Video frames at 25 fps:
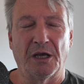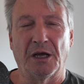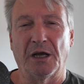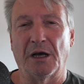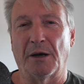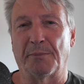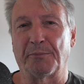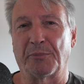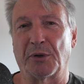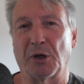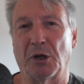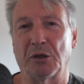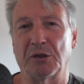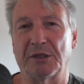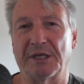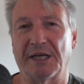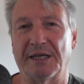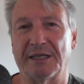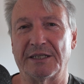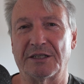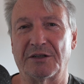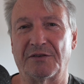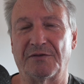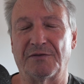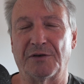A
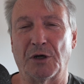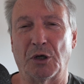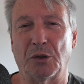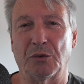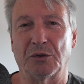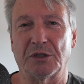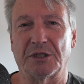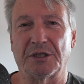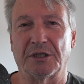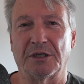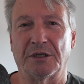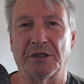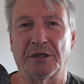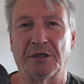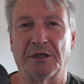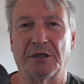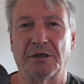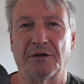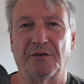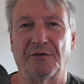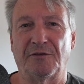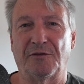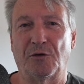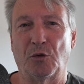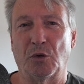protest vote
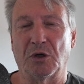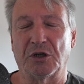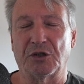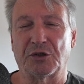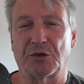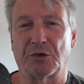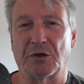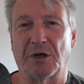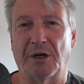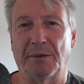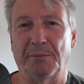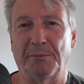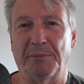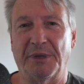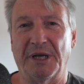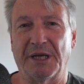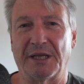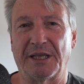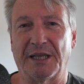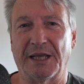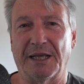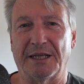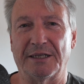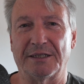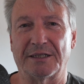for Trump
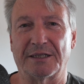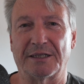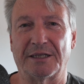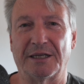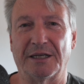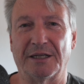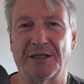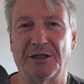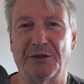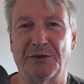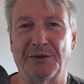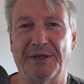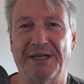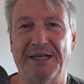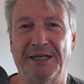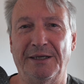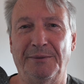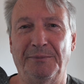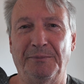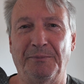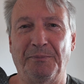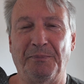against Hillary.